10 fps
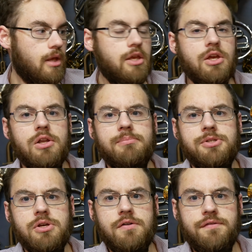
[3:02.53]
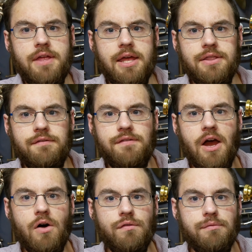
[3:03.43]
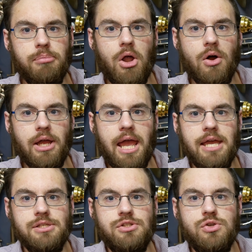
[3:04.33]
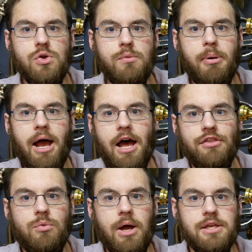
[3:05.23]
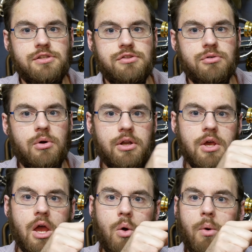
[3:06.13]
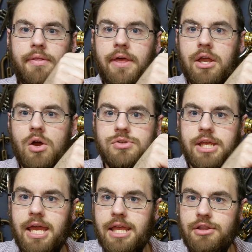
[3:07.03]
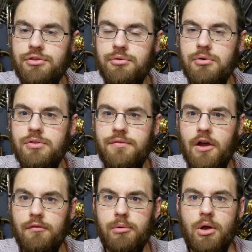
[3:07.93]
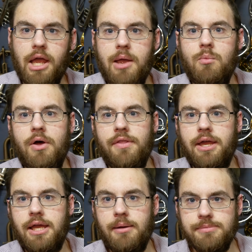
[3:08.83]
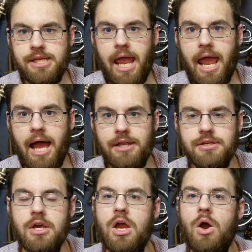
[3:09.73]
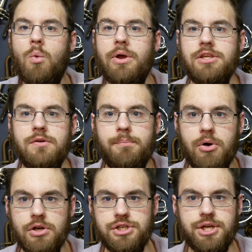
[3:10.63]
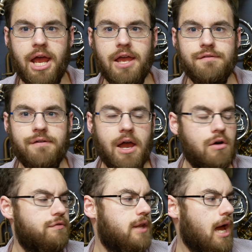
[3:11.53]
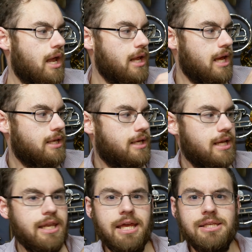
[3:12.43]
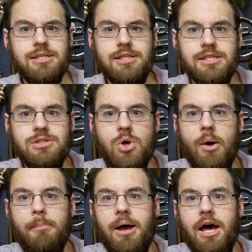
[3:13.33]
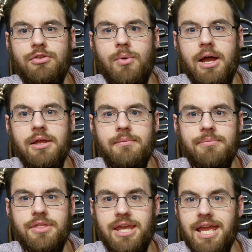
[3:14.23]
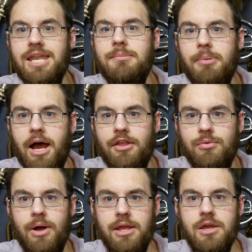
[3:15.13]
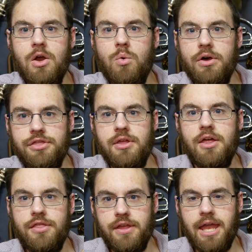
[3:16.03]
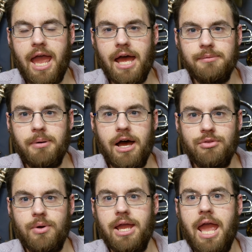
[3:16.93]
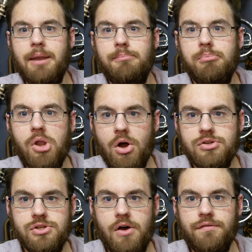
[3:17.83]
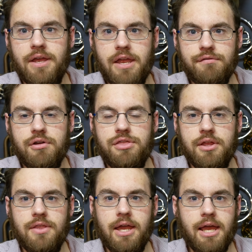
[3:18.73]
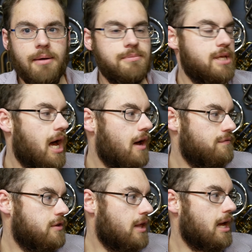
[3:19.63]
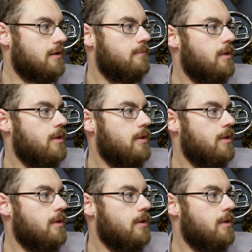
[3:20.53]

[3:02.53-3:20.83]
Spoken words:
You'll observe that the valve block has 2 pathways through it, one that goes in through the valve block and one that comes out. When you push a valve down, it connects this top pathway, the in pathway, with the out pathway and blocks off everything that comes after that.